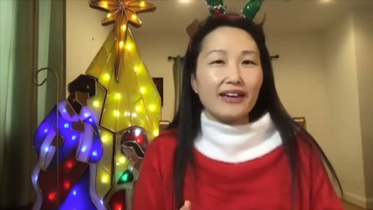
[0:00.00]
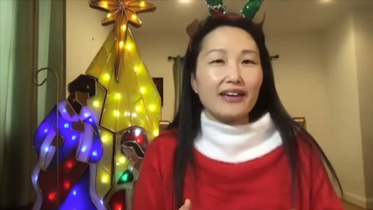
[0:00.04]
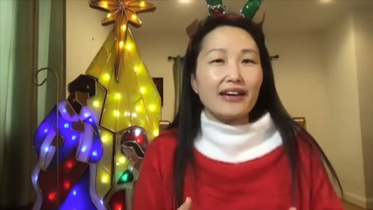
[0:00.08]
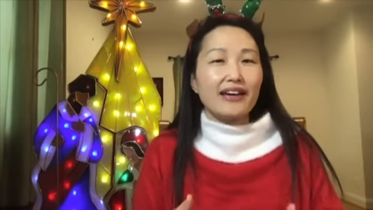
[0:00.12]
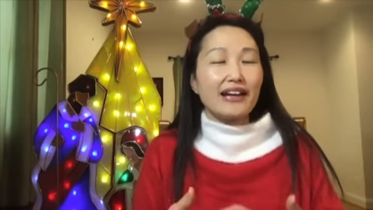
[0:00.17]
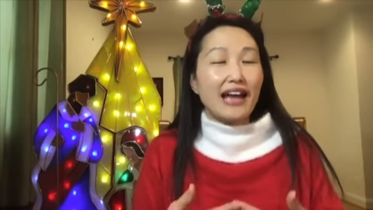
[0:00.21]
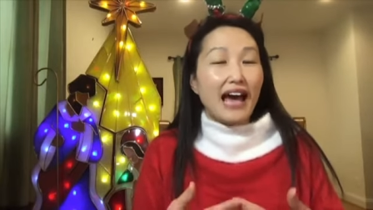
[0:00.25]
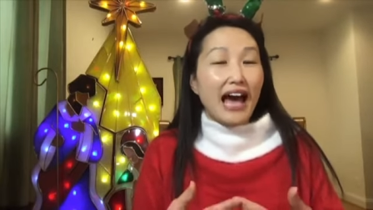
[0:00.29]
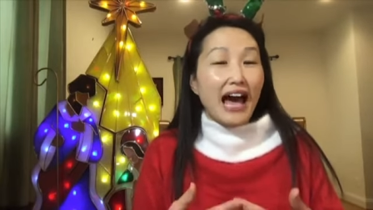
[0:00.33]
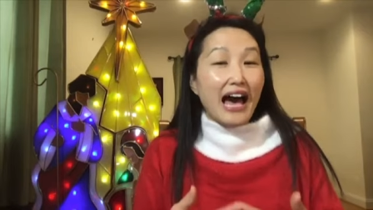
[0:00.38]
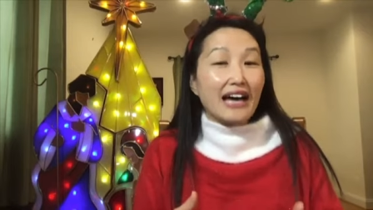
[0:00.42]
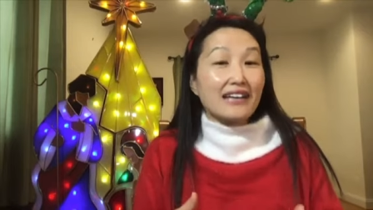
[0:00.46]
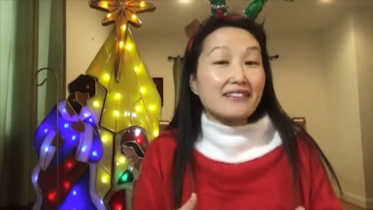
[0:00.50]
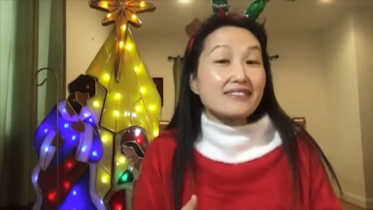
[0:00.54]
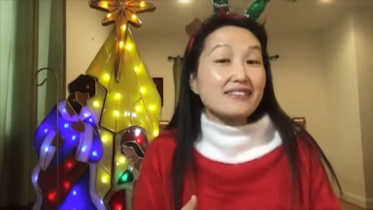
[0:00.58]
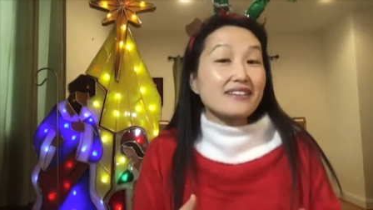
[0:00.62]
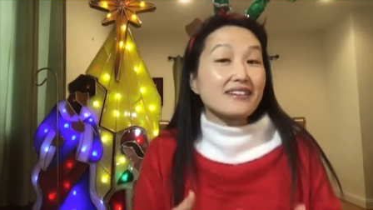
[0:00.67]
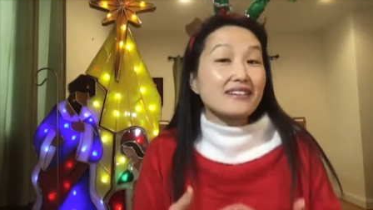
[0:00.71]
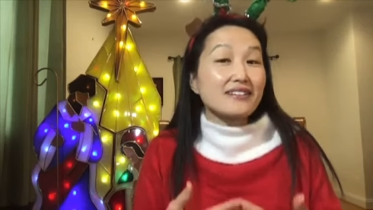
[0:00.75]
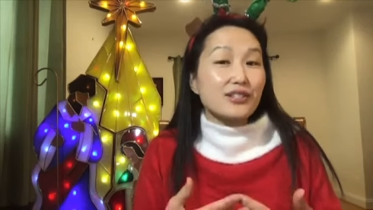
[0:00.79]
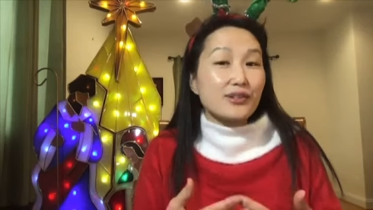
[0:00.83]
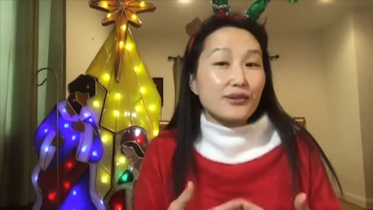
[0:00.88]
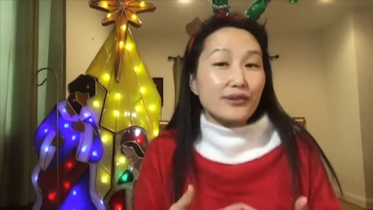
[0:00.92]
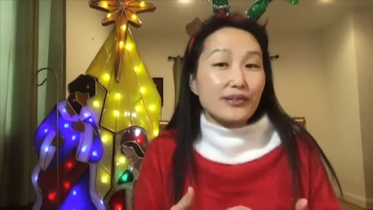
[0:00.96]
and ask
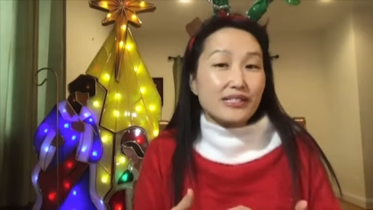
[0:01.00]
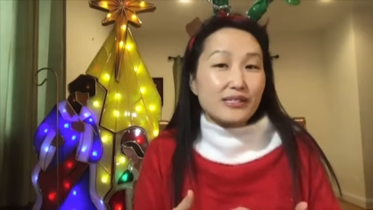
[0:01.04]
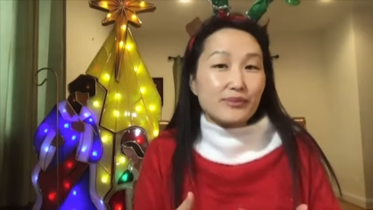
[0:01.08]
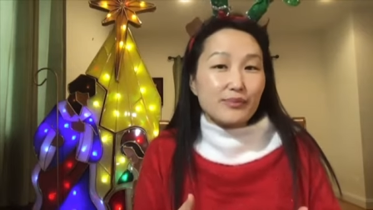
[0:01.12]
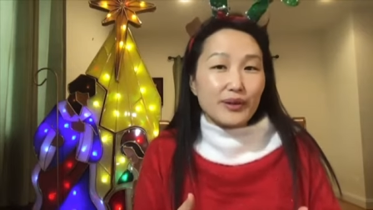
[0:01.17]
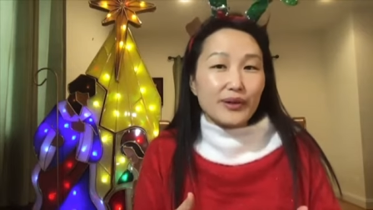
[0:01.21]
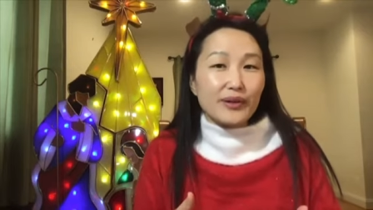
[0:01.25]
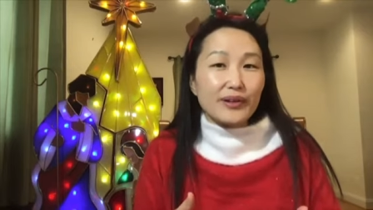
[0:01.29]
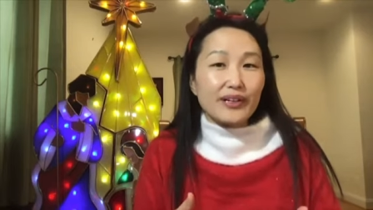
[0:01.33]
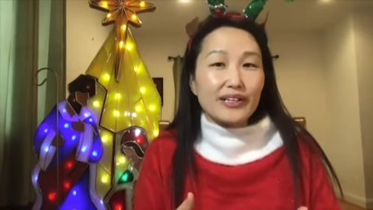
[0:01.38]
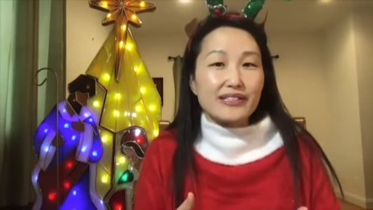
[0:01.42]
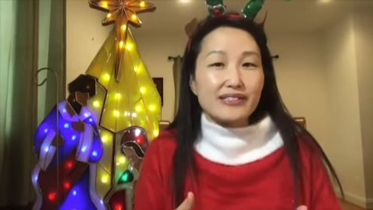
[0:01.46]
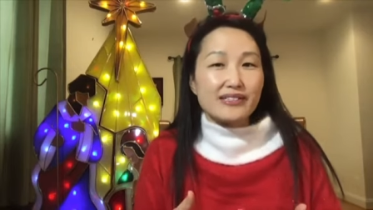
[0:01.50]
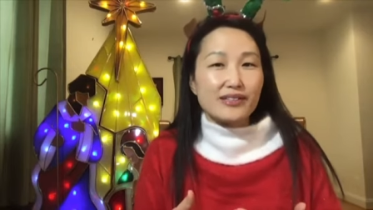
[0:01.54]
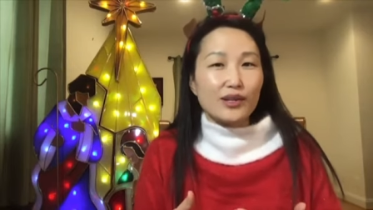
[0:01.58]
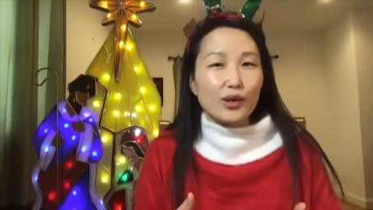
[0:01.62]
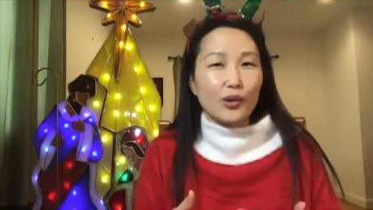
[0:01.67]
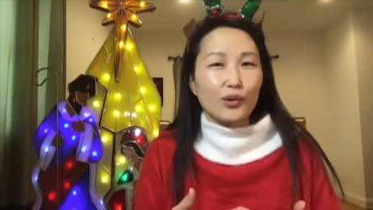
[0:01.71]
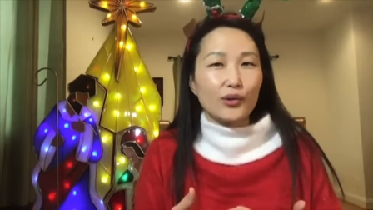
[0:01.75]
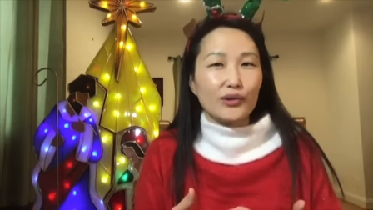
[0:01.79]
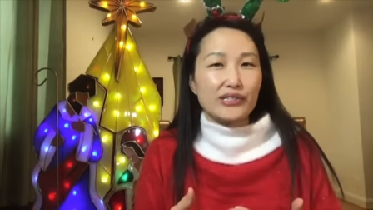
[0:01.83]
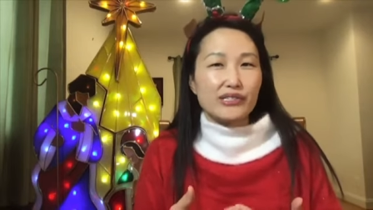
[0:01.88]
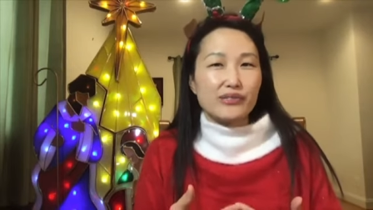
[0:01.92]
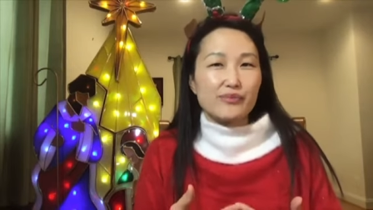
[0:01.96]
to experience the
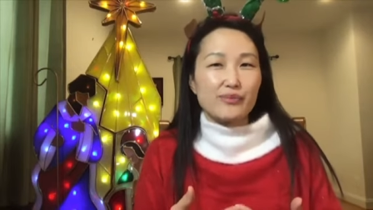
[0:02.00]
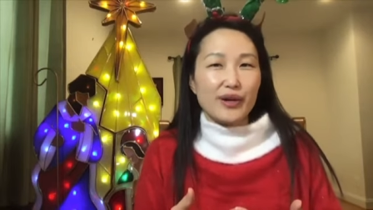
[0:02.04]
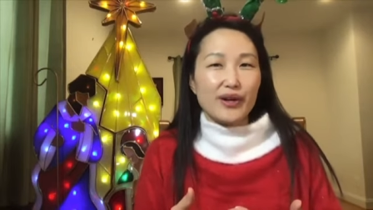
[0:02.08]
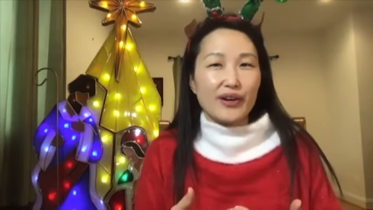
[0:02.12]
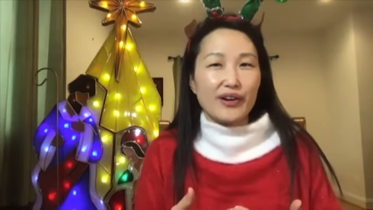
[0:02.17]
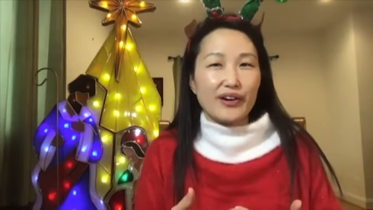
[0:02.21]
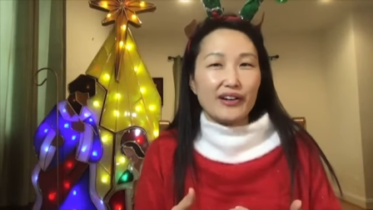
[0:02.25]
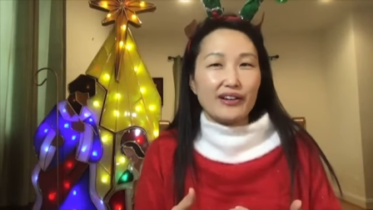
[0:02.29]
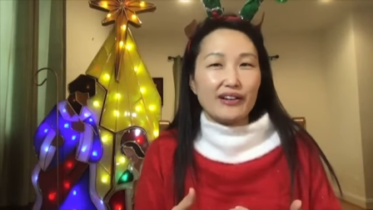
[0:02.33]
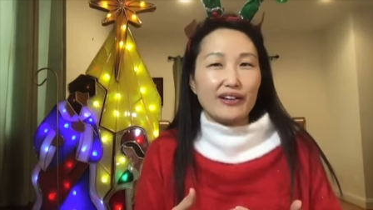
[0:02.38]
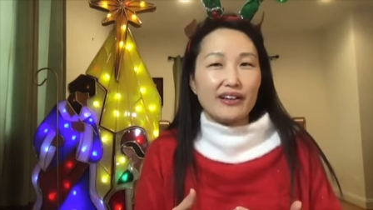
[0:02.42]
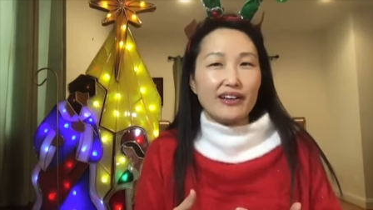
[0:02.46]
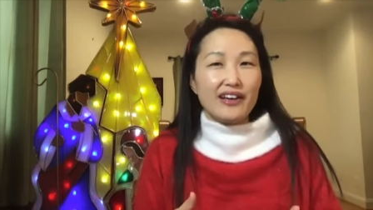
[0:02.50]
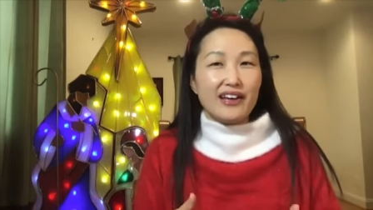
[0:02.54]
Holy Spirit.